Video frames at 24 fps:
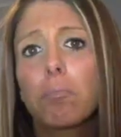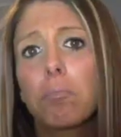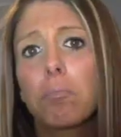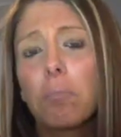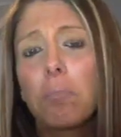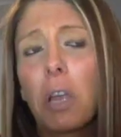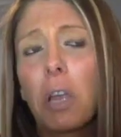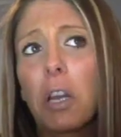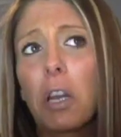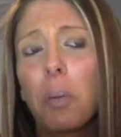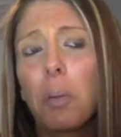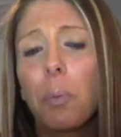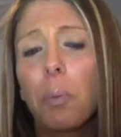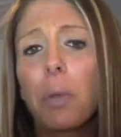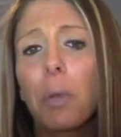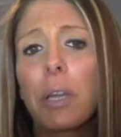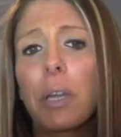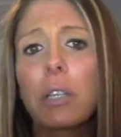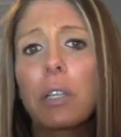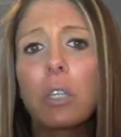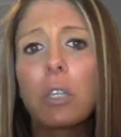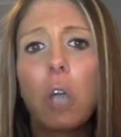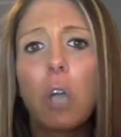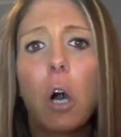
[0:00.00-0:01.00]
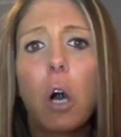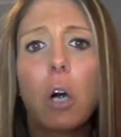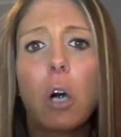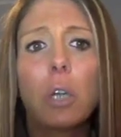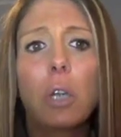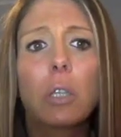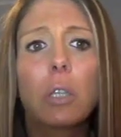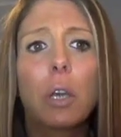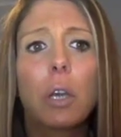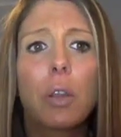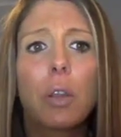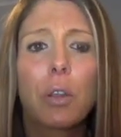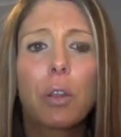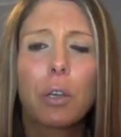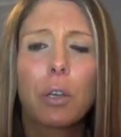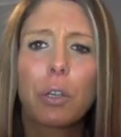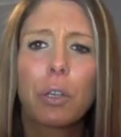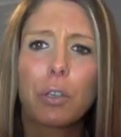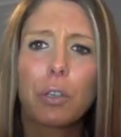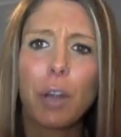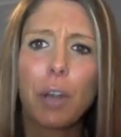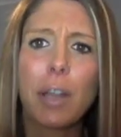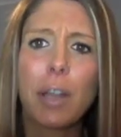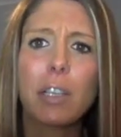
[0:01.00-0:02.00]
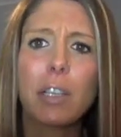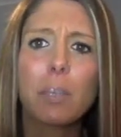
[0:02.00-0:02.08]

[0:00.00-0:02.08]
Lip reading: in a place called the Great